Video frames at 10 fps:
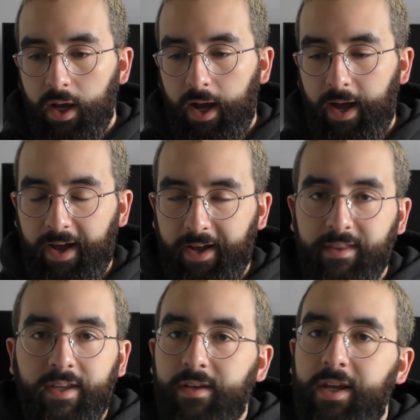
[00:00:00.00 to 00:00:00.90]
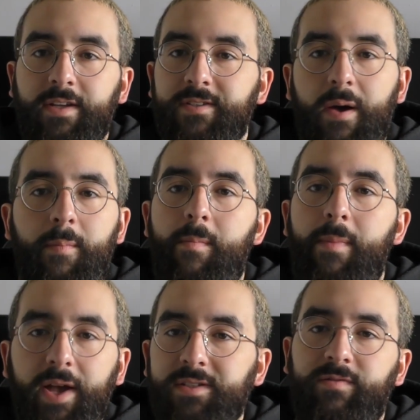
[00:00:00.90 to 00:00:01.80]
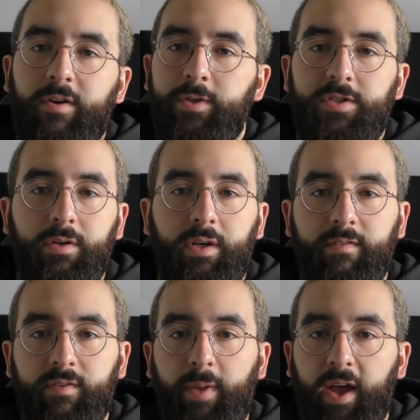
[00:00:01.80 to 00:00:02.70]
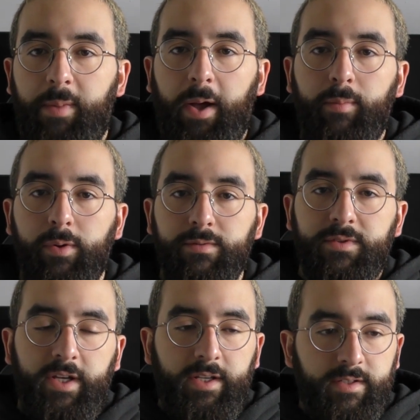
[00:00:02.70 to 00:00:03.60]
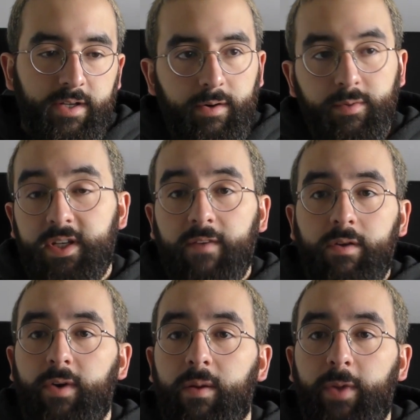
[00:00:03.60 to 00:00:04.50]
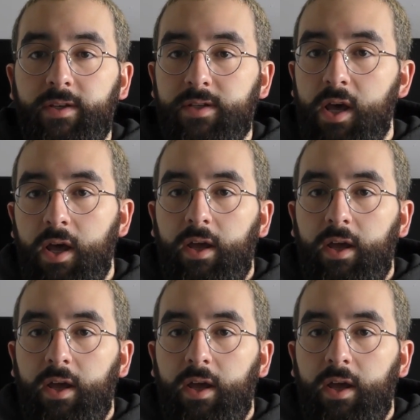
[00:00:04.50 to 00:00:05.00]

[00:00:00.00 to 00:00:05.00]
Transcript: then it is a massive opportunity for PayPal bulls, and I would definitely recommend,